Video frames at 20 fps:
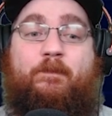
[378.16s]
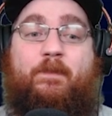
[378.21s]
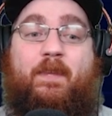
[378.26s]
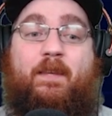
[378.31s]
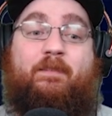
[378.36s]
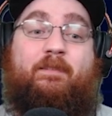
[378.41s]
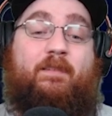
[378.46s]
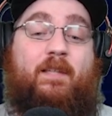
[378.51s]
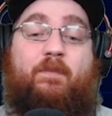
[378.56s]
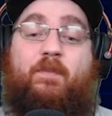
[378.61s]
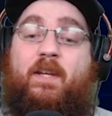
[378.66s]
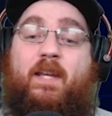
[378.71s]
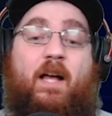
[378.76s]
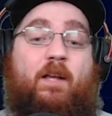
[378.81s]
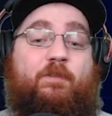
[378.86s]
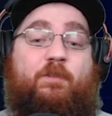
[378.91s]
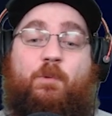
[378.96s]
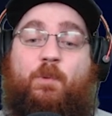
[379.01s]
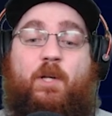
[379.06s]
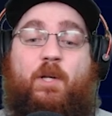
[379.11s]
Steven
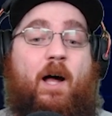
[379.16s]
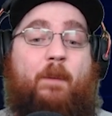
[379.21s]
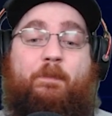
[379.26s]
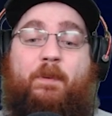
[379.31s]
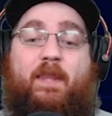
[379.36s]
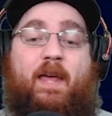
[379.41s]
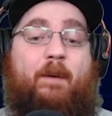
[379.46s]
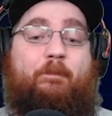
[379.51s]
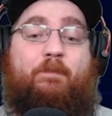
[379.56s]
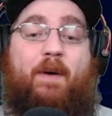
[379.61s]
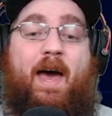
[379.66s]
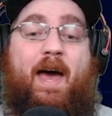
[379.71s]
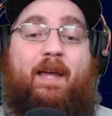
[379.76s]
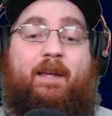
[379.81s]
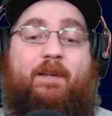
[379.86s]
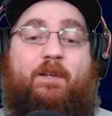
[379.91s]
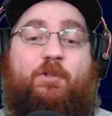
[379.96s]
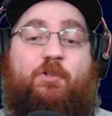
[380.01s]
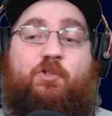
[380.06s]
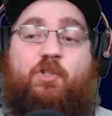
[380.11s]
Nelson would not be that bad
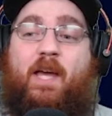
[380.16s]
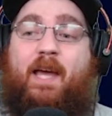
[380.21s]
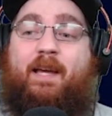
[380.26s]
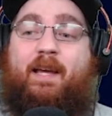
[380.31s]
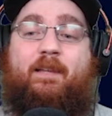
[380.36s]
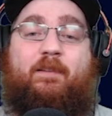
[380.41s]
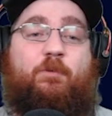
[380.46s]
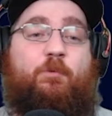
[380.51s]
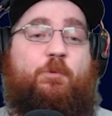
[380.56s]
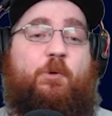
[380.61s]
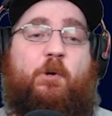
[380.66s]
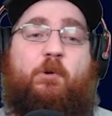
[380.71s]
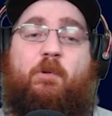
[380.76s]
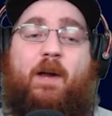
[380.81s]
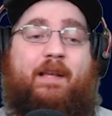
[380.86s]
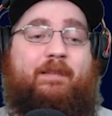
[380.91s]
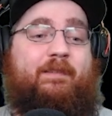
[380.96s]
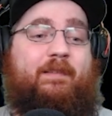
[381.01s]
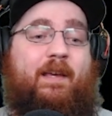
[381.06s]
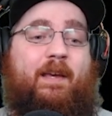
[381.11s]
because Jenkins is
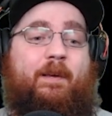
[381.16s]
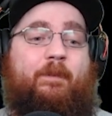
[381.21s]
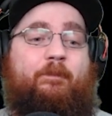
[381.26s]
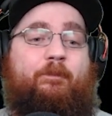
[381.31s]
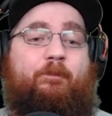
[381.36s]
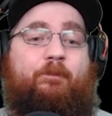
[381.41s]
regressing.